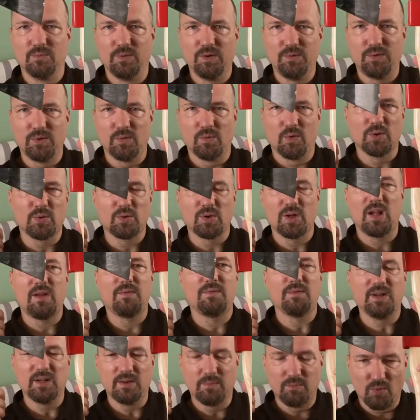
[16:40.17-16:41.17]
if you want to
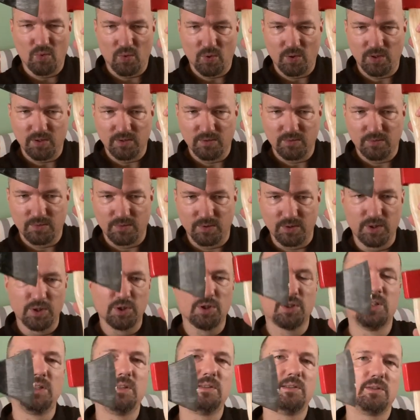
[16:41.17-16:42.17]
have more
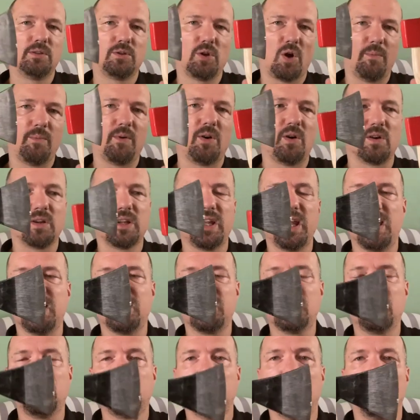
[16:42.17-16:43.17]
traditional tomahawk
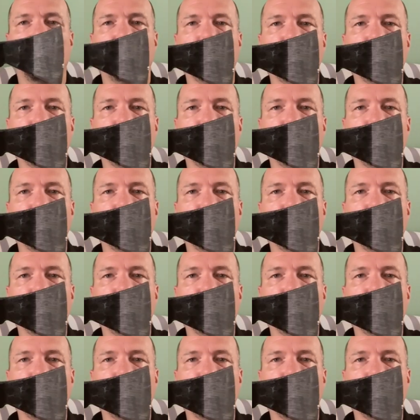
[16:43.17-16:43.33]
handle,